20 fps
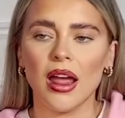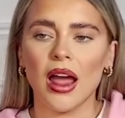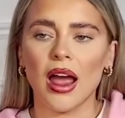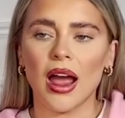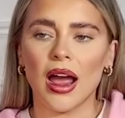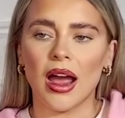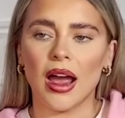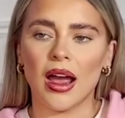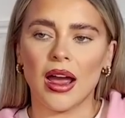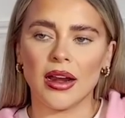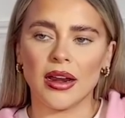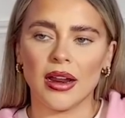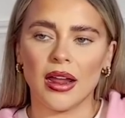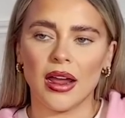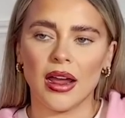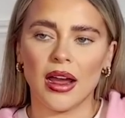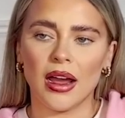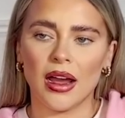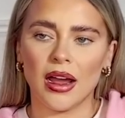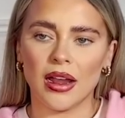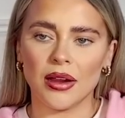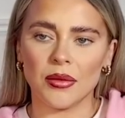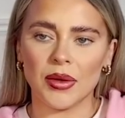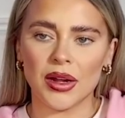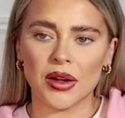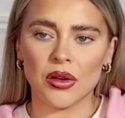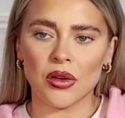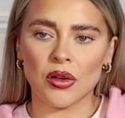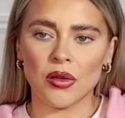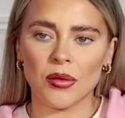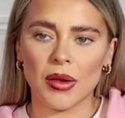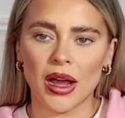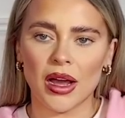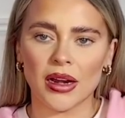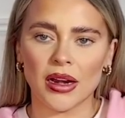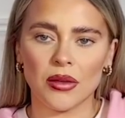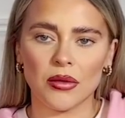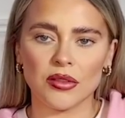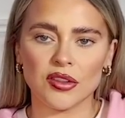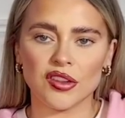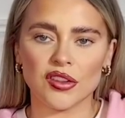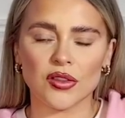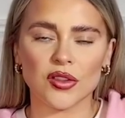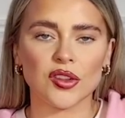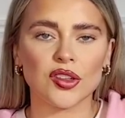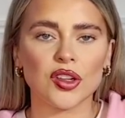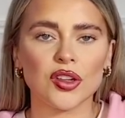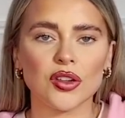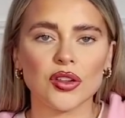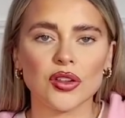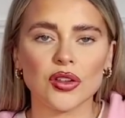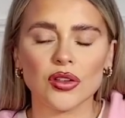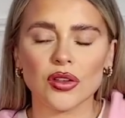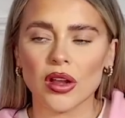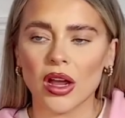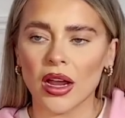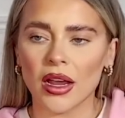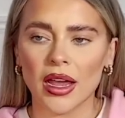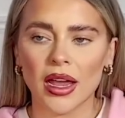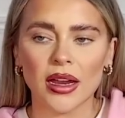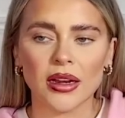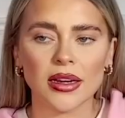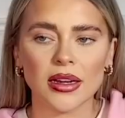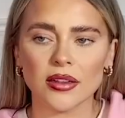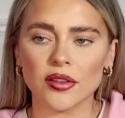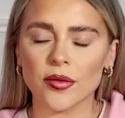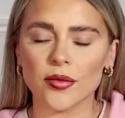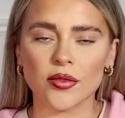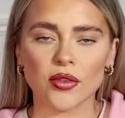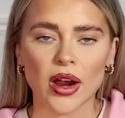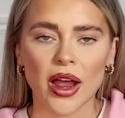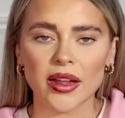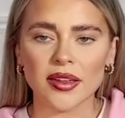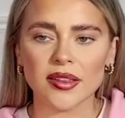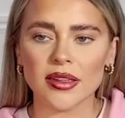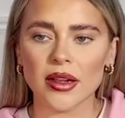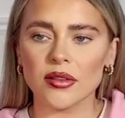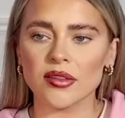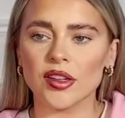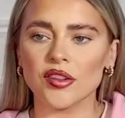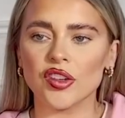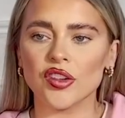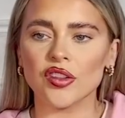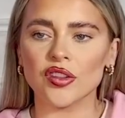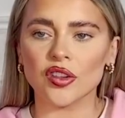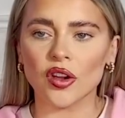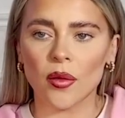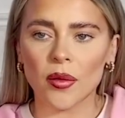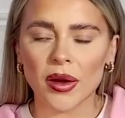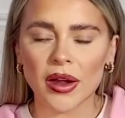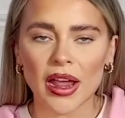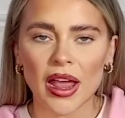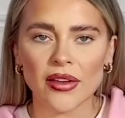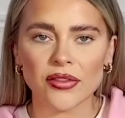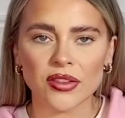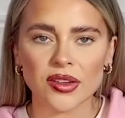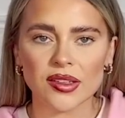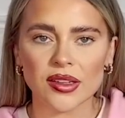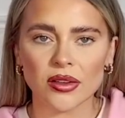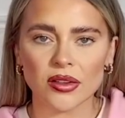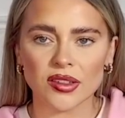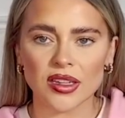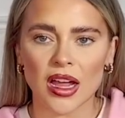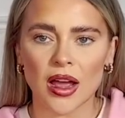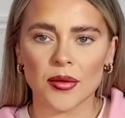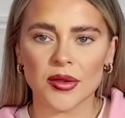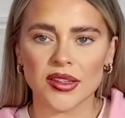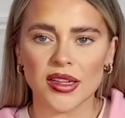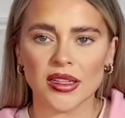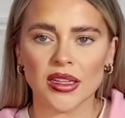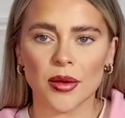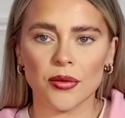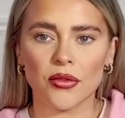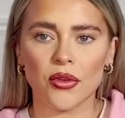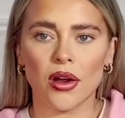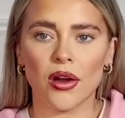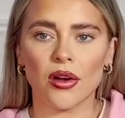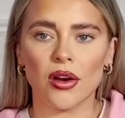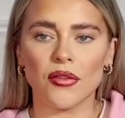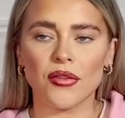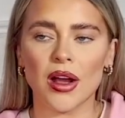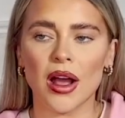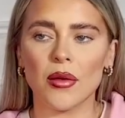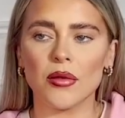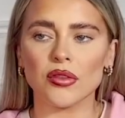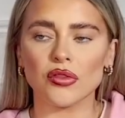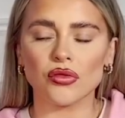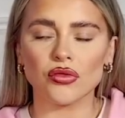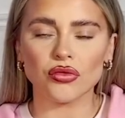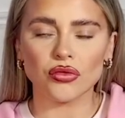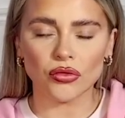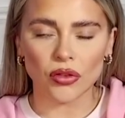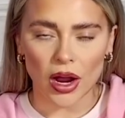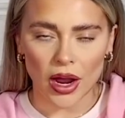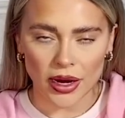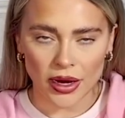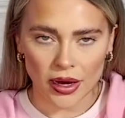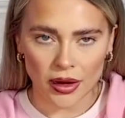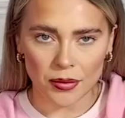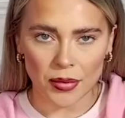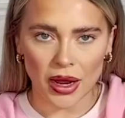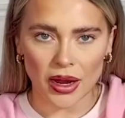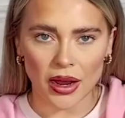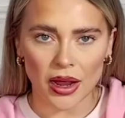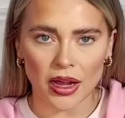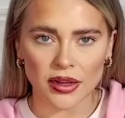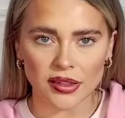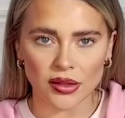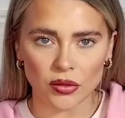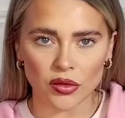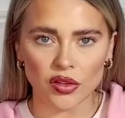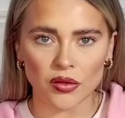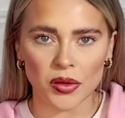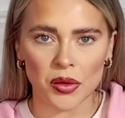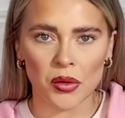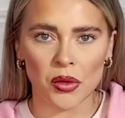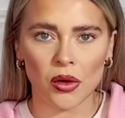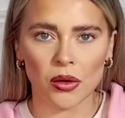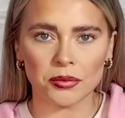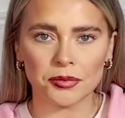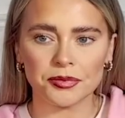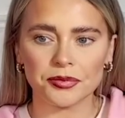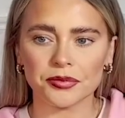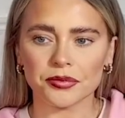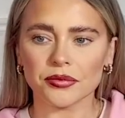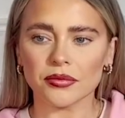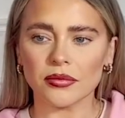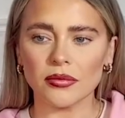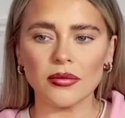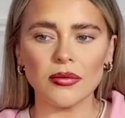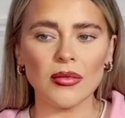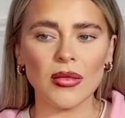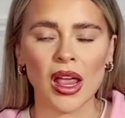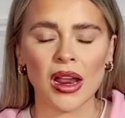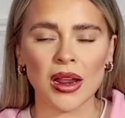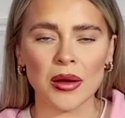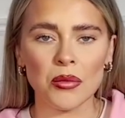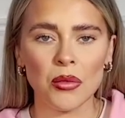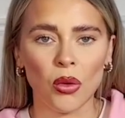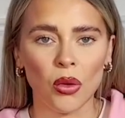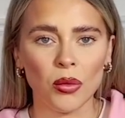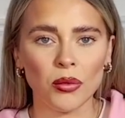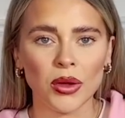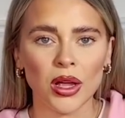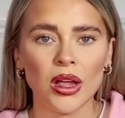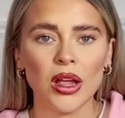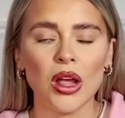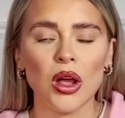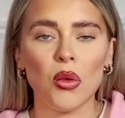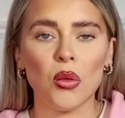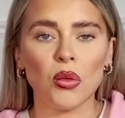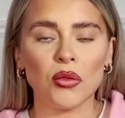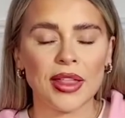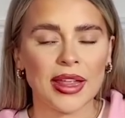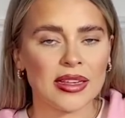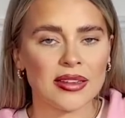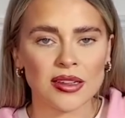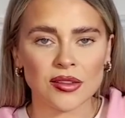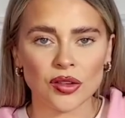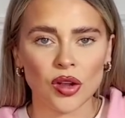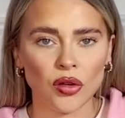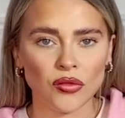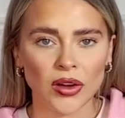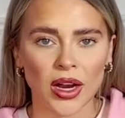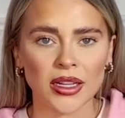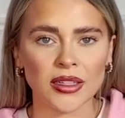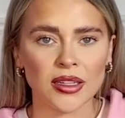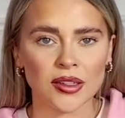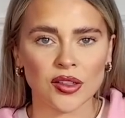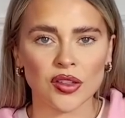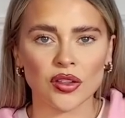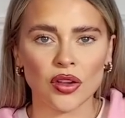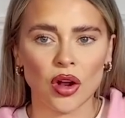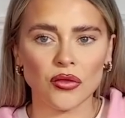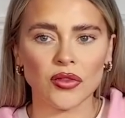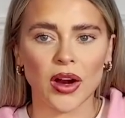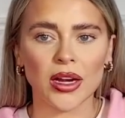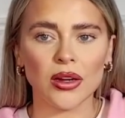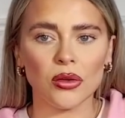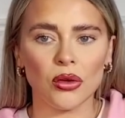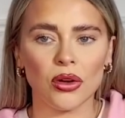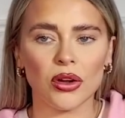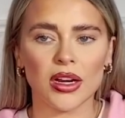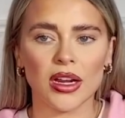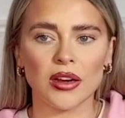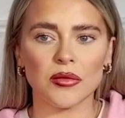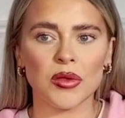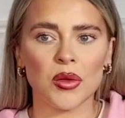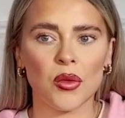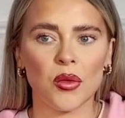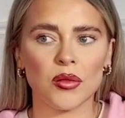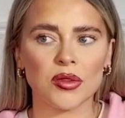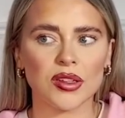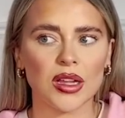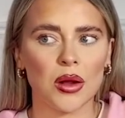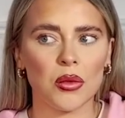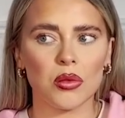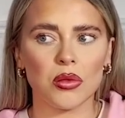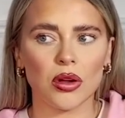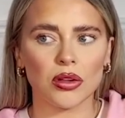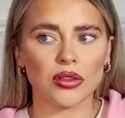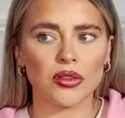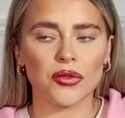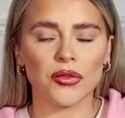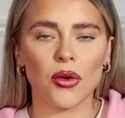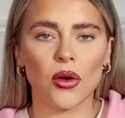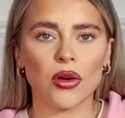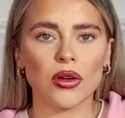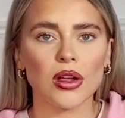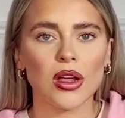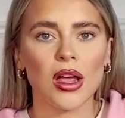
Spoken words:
And I went home and I was just, again, depressed. I was actually sobbing every single time I take that bra off. I was crying my eyes out to my mum. I'm like, Mum, this is not right. This is not right. Look at it. And my mum was like, what the fuck?